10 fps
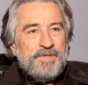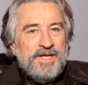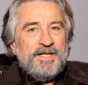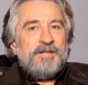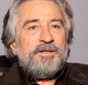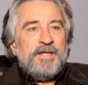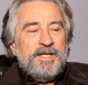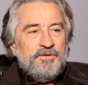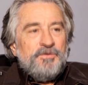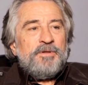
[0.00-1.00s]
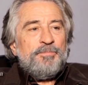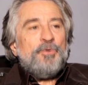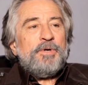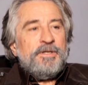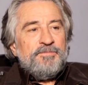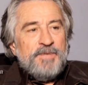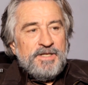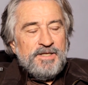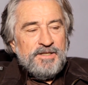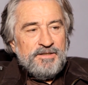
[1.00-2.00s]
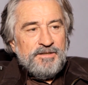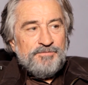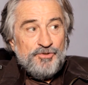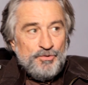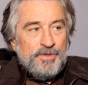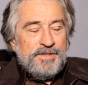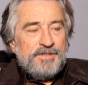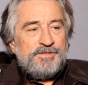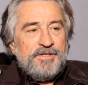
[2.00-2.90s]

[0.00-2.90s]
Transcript: getting to the point of shooting the